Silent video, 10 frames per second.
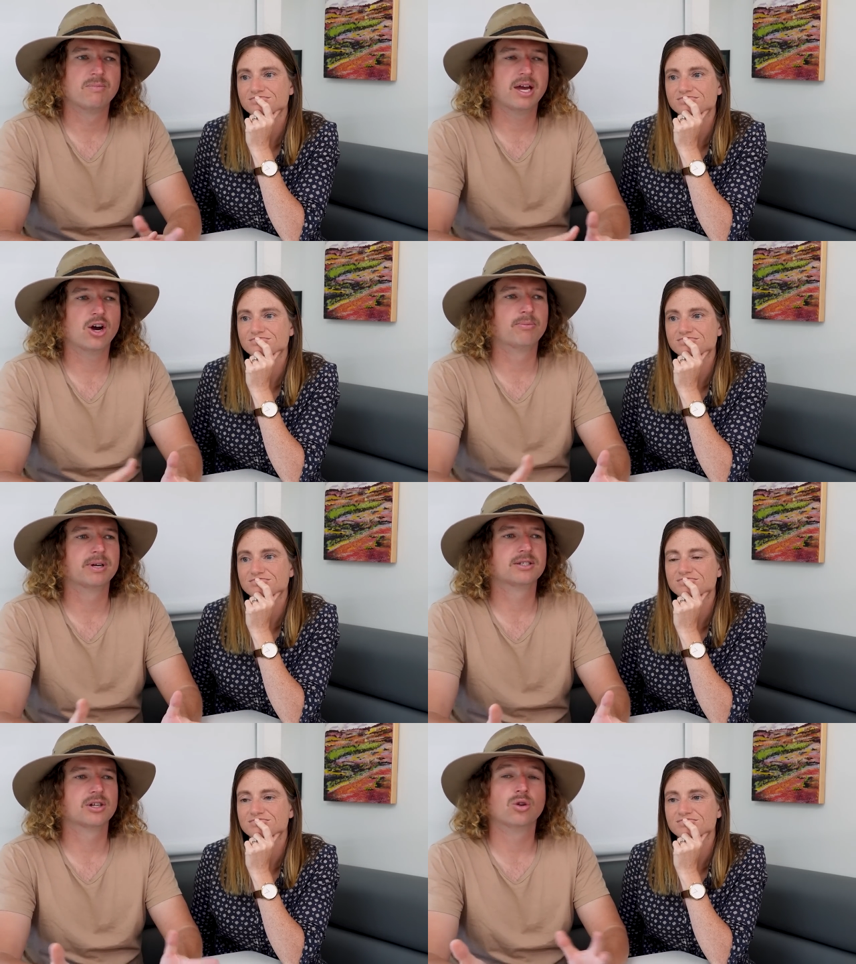
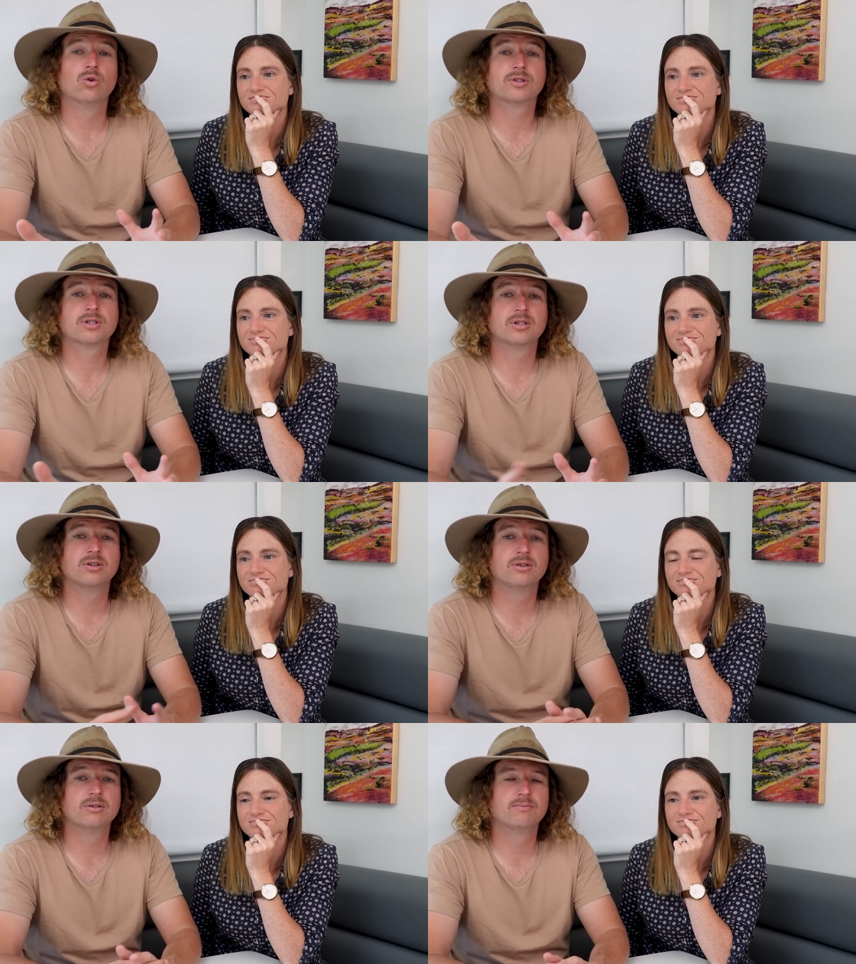Speaker 1: helping to launch the
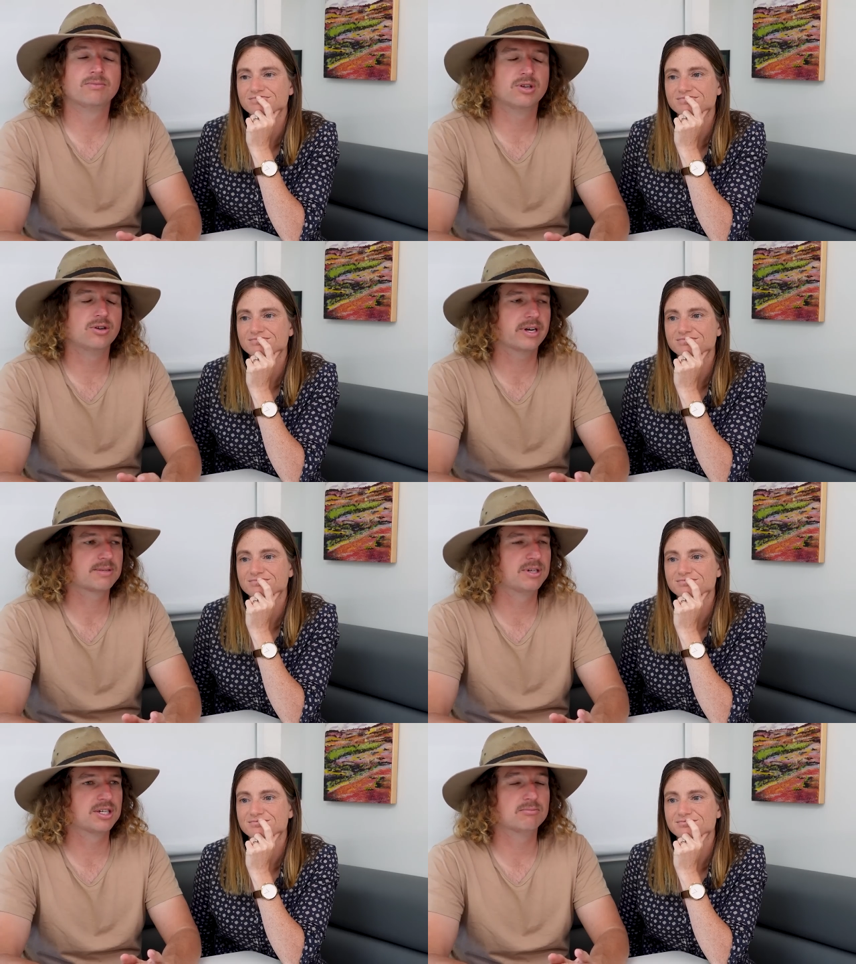new the new
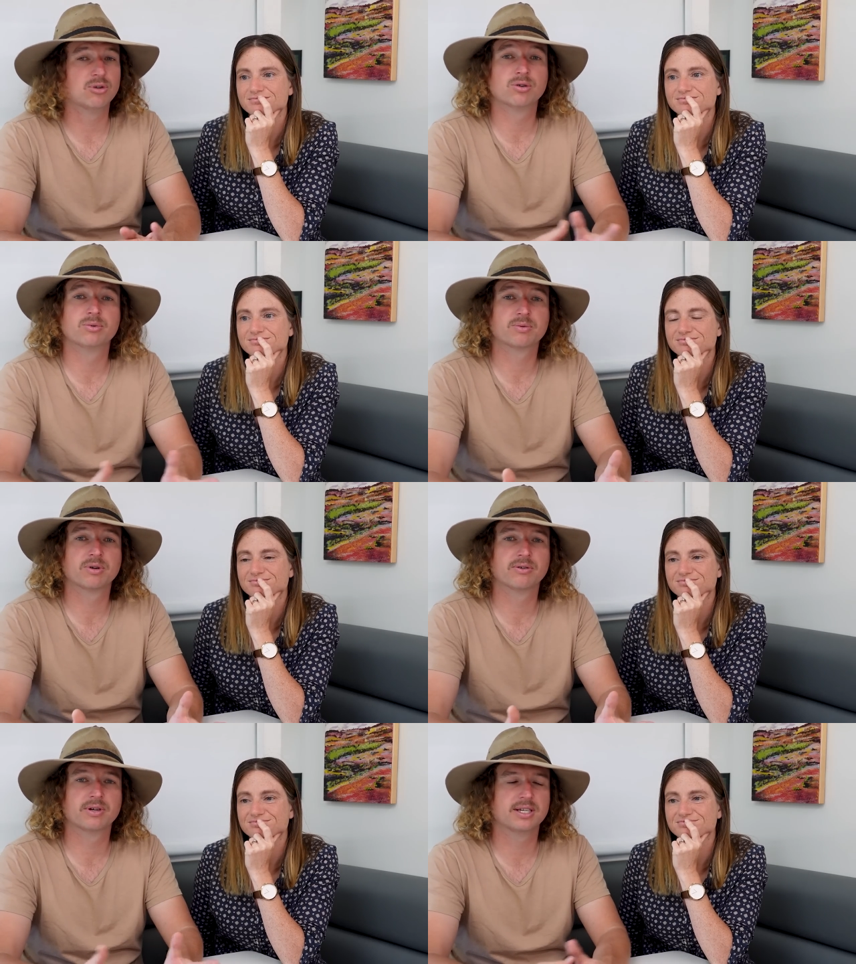expedition model, which we
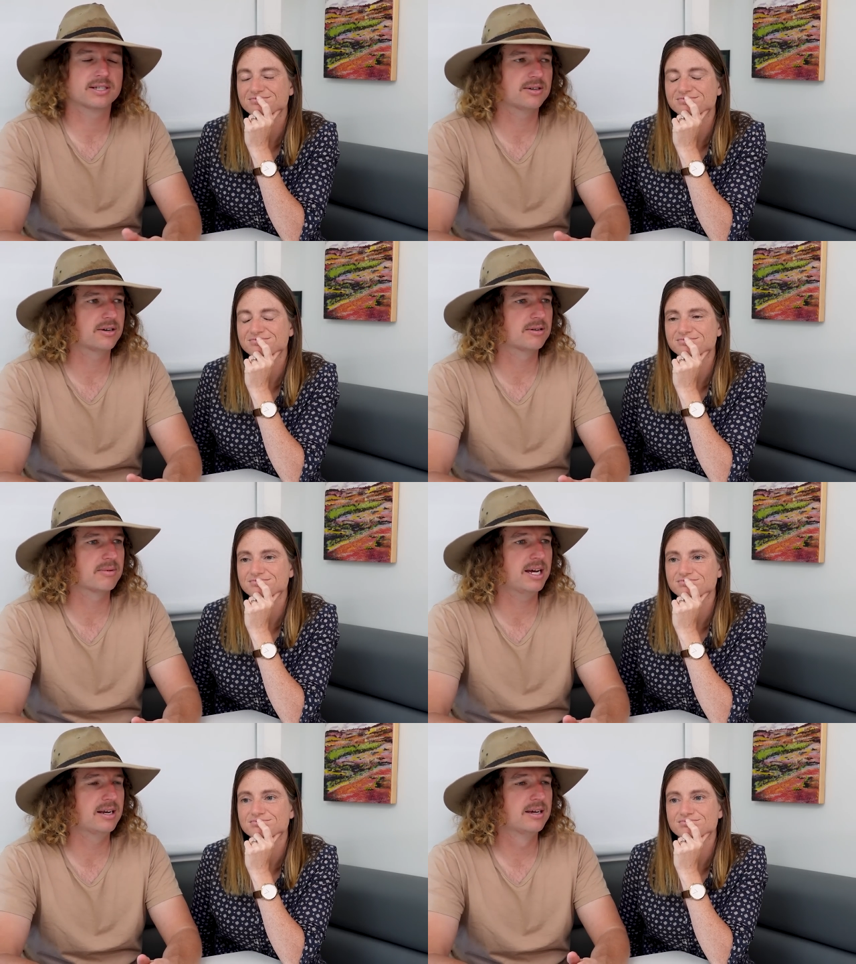were really excited
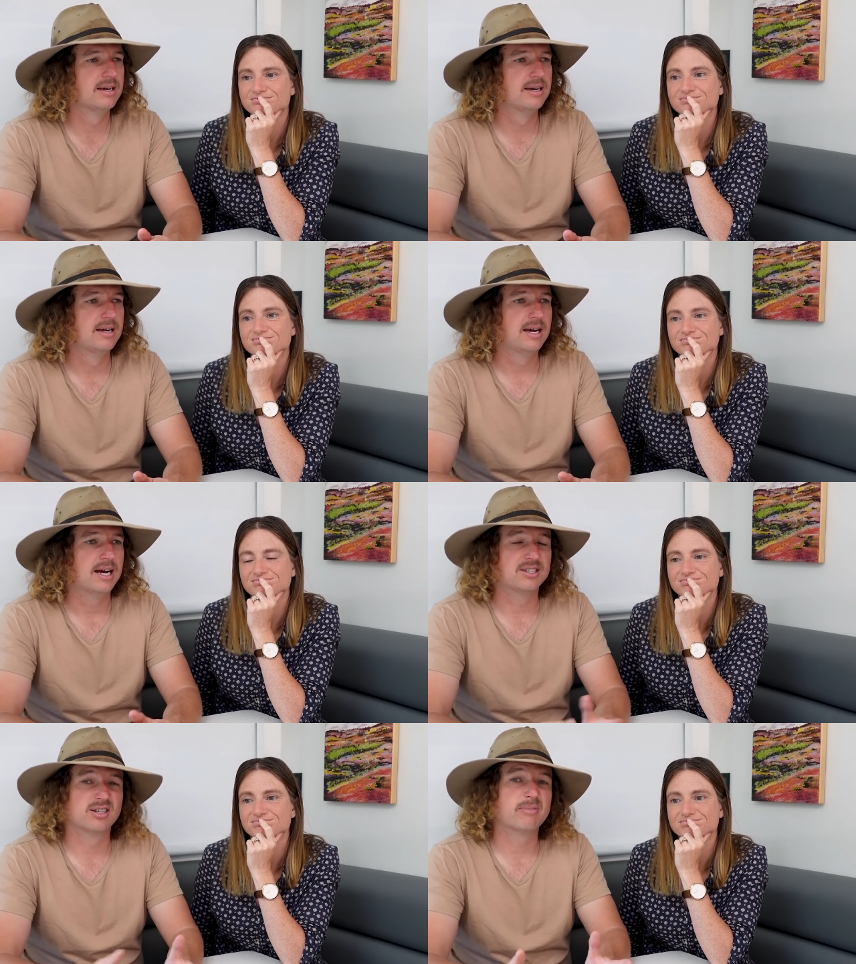about. Mm.
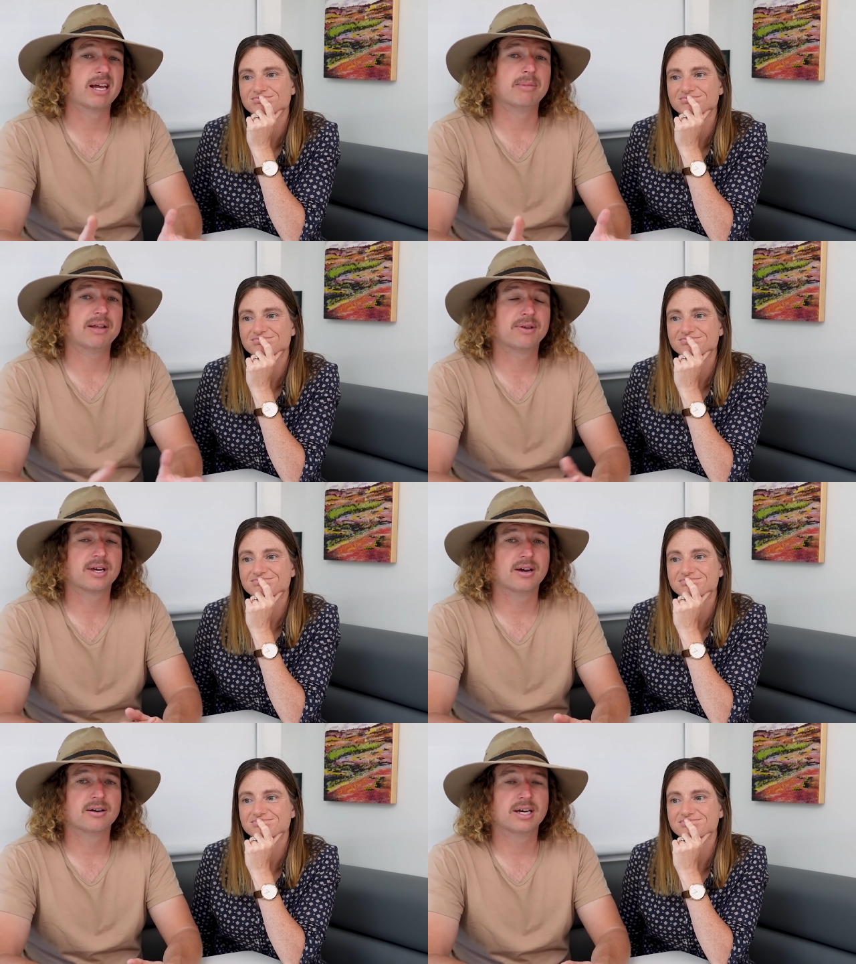Until about a month
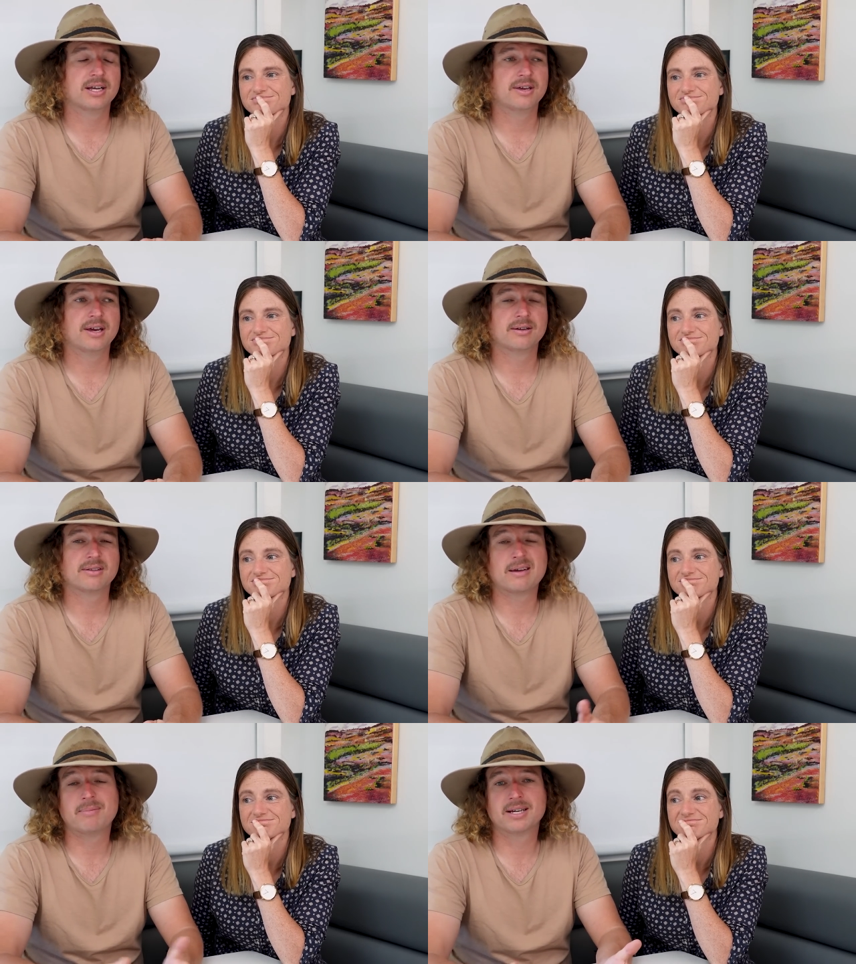ago, and they
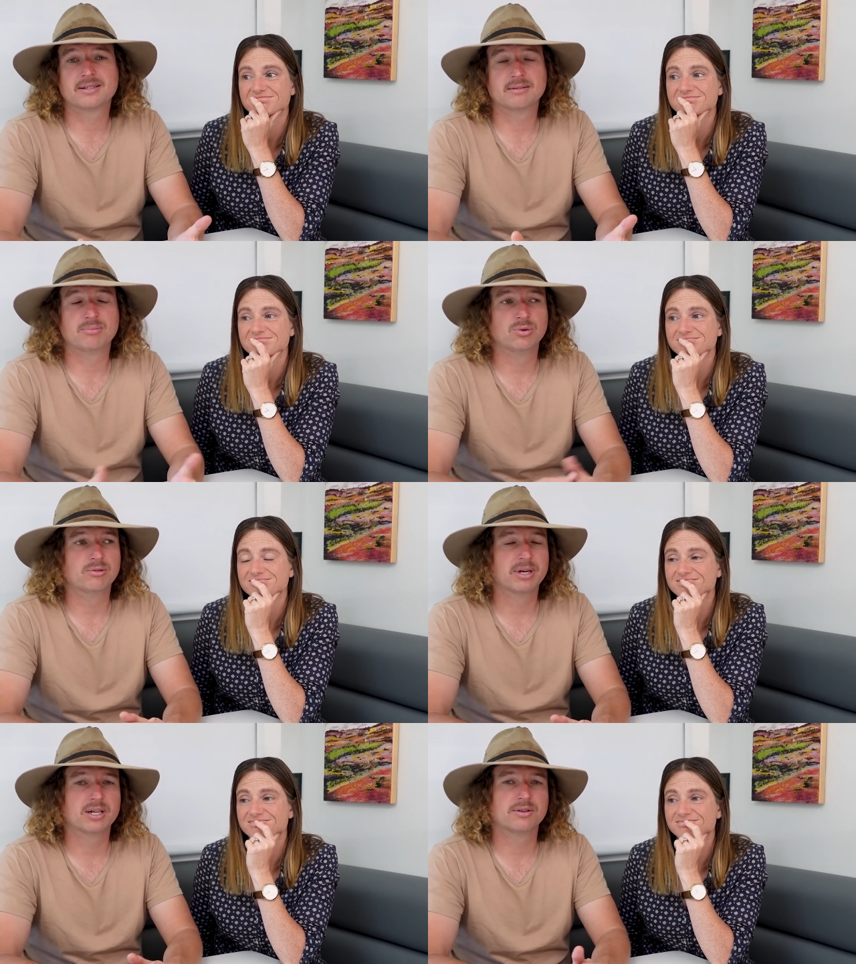they basically pulled the
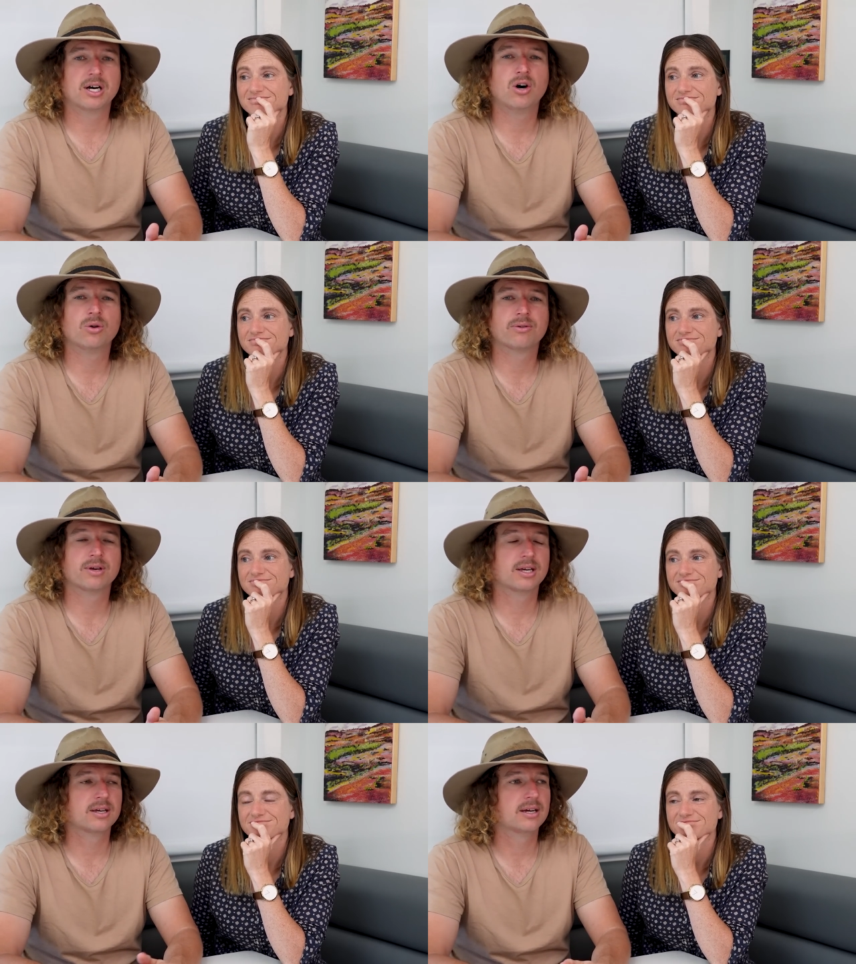pin on the whole thing.